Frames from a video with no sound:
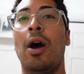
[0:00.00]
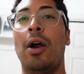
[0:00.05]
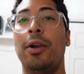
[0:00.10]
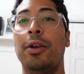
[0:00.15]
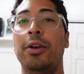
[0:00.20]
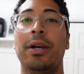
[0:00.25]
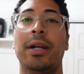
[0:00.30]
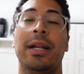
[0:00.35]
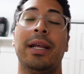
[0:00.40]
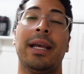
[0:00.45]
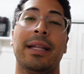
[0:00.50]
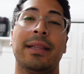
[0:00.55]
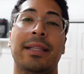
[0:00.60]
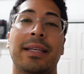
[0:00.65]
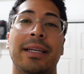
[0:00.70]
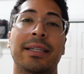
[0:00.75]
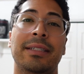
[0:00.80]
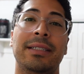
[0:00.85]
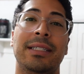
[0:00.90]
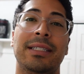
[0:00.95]
Are you gonna get the
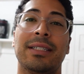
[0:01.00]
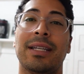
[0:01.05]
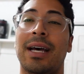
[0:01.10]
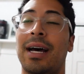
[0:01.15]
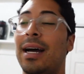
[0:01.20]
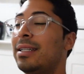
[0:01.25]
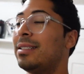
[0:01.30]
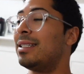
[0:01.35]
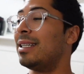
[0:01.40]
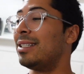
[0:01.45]
Yeezy slides?